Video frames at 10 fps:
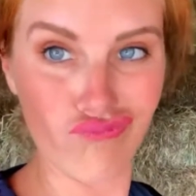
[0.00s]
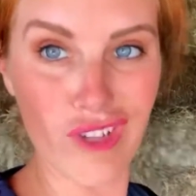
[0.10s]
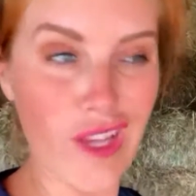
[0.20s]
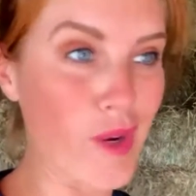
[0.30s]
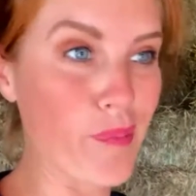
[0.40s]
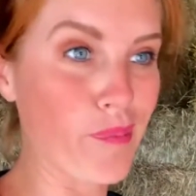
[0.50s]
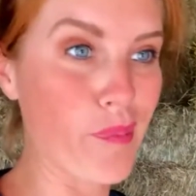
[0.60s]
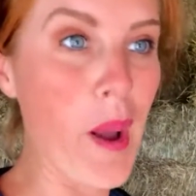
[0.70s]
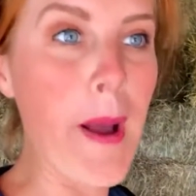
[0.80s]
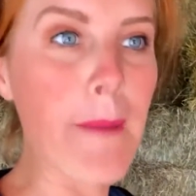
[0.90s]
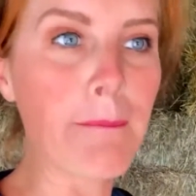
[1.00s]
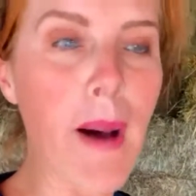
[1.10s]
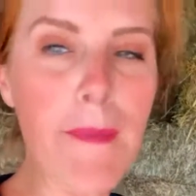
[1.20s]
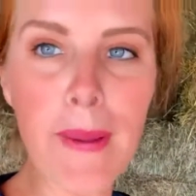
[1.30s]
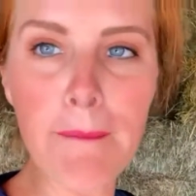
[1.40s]
Got their
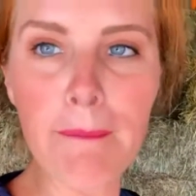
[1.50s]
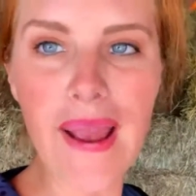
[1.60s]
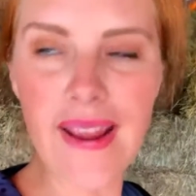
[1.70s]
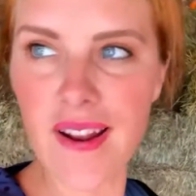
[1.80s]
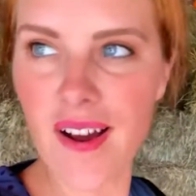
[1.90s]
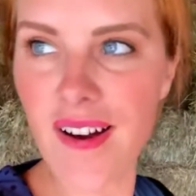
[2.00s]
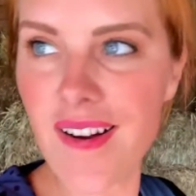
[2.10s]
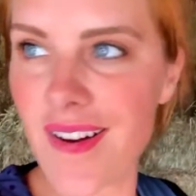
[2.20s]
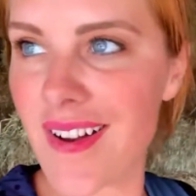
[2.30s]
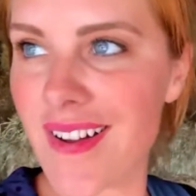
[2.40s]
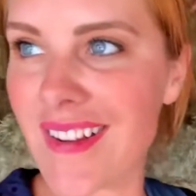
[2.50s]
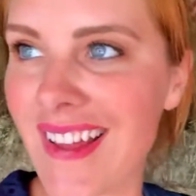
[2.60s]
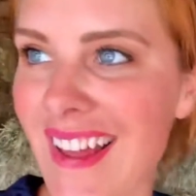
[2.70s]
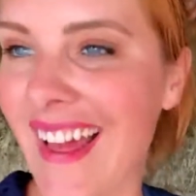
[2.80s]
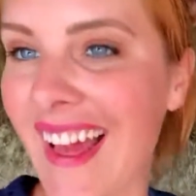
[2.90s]
pumpkin painting on.
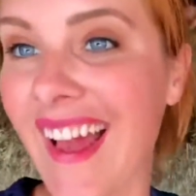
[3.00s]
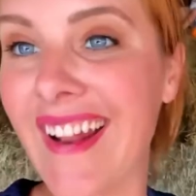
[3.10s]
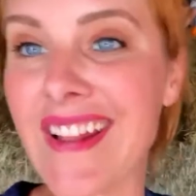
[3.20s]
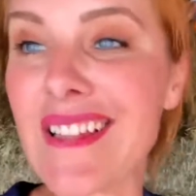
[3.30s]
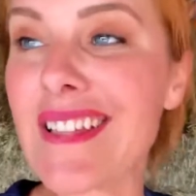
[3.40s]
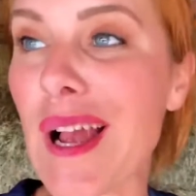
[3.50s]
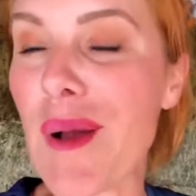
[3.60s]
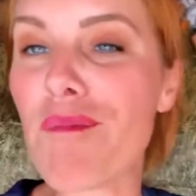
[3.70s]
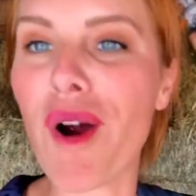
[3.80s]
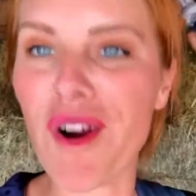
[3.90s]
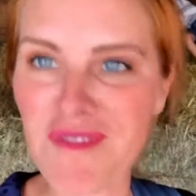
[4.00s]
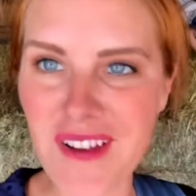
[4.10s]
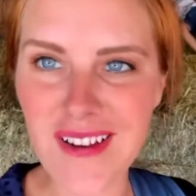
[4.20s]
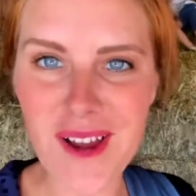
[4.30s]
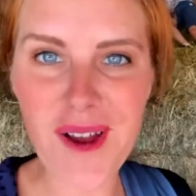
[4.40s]
And it is like
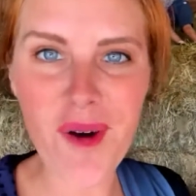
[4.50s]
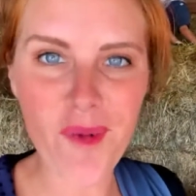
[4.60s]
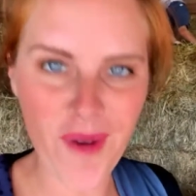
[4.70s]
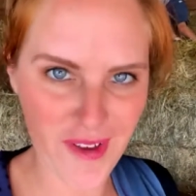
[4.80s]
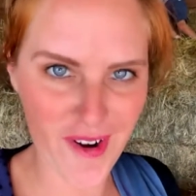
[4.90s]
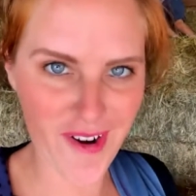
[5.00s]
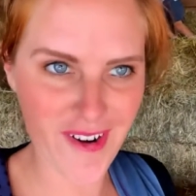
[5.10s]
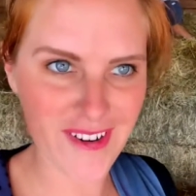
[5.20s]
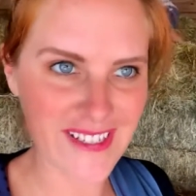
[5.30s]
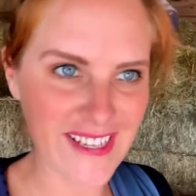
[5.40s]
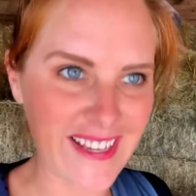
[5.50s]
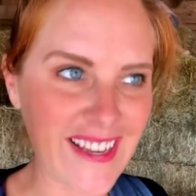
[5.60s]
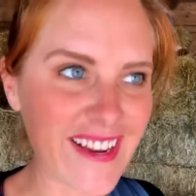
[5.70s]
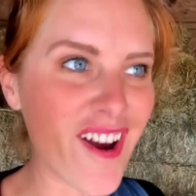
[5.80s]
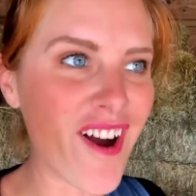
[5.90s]
perfect weather to
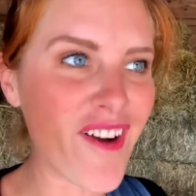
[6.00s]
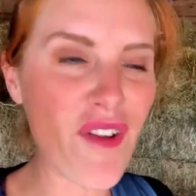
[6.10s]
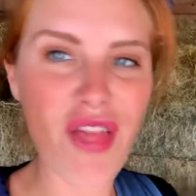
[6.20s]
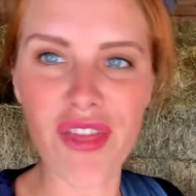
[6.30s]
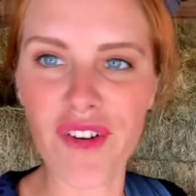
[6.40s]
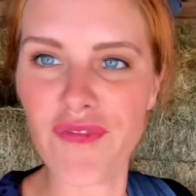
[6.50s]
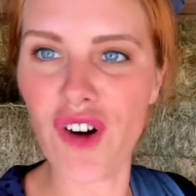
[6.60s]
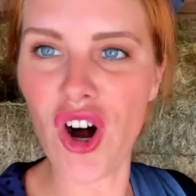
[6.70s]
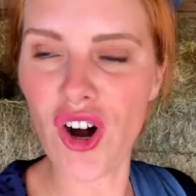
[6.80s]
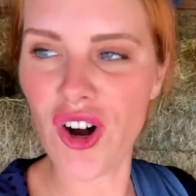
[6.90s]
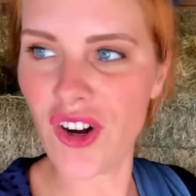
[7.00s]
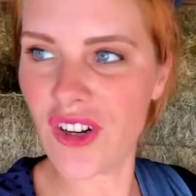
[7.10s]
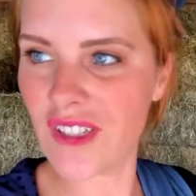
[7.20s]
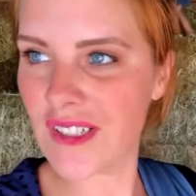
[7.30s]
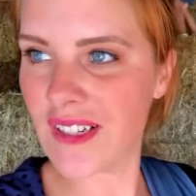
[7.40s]
kick off the fall
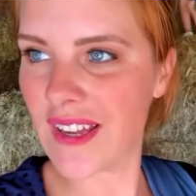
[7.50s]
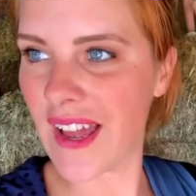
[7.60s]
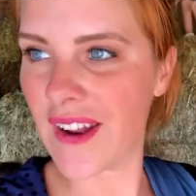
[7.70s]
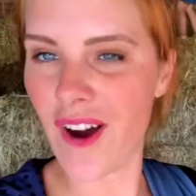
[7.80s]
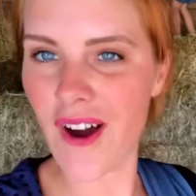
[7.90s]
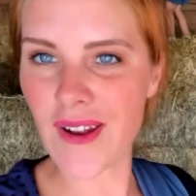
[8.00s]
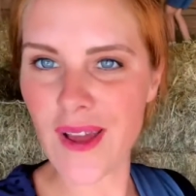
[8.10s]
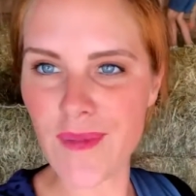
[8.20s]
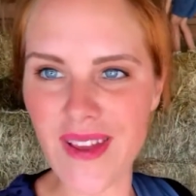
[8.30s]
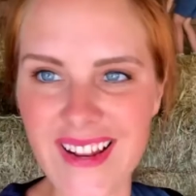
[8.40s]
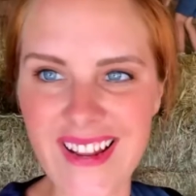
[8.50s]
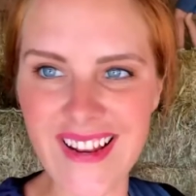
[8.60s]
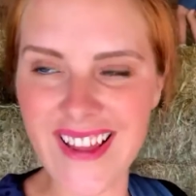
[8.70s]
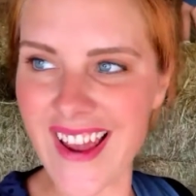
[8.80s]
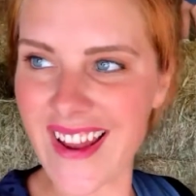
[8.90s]
and autumn
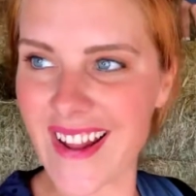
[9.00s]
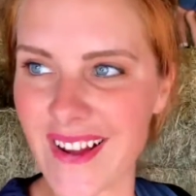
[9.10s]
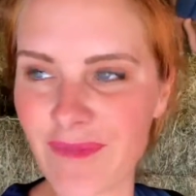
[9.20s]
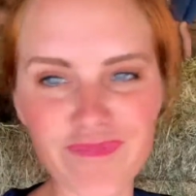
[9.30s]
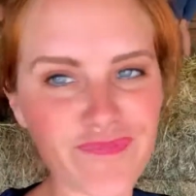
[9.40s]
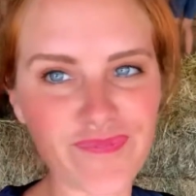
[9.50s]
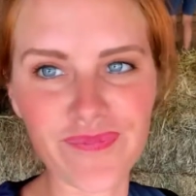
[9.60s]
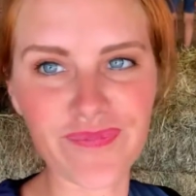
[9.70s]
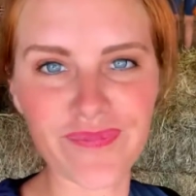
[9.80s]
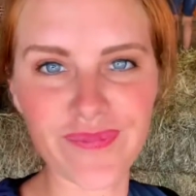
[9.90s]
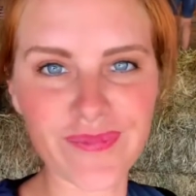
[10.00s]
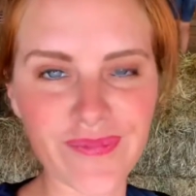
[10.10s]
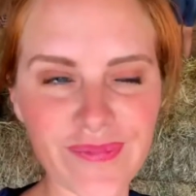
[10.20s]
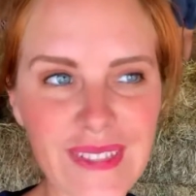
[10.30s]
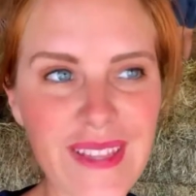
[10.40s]
Indiana.
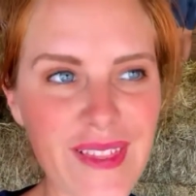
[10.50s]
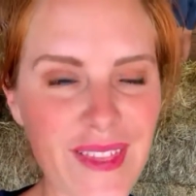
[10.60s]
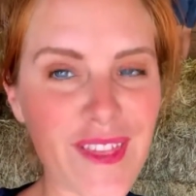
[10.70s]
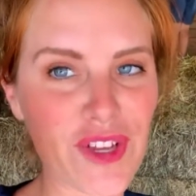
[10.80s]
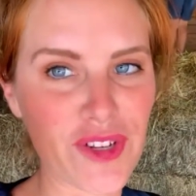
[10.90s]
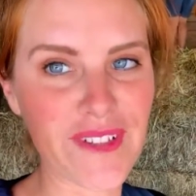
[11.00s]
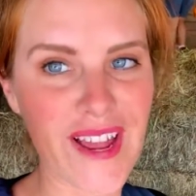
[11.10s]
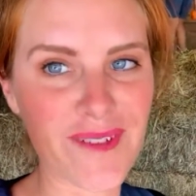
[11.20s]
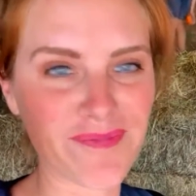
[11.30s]
Mm. Good day.